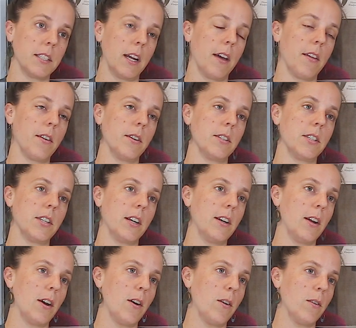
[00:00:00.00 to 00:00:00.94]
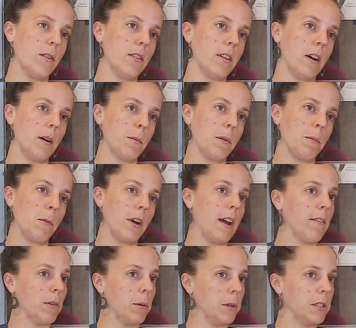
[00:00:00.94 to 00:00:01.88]
together and said, no, we
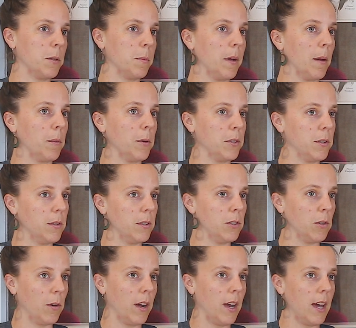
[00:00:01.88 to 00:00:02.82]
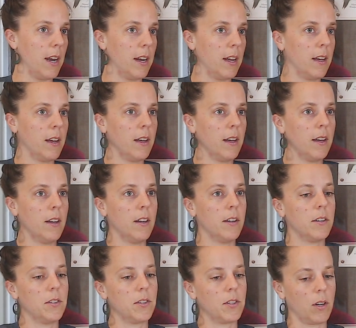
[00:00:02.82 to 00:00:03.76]
want everyone to be able to enjoy it. Yeah.
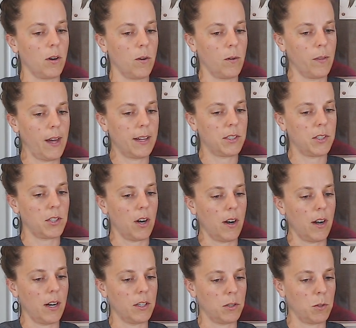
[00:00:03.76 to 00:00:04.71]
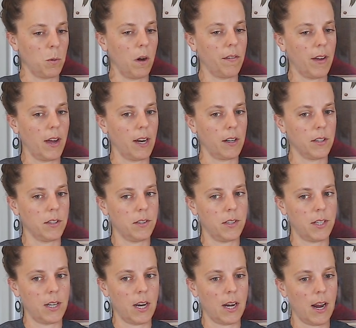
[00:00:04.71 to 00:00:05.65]
So that started as 12
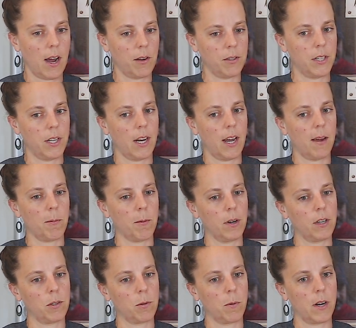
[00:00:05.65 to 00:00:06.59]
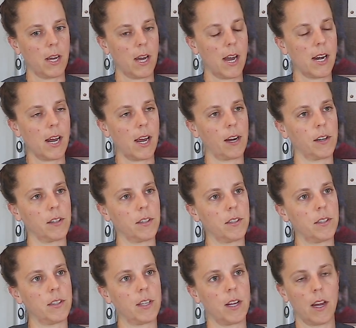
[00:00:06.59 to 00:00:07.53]
acres, and now today we're at 28
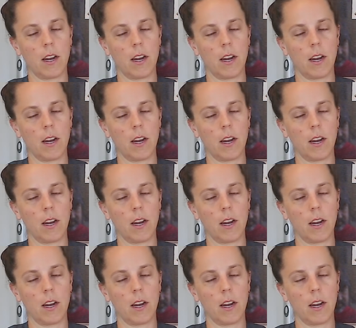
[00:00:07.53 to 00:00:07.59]
acres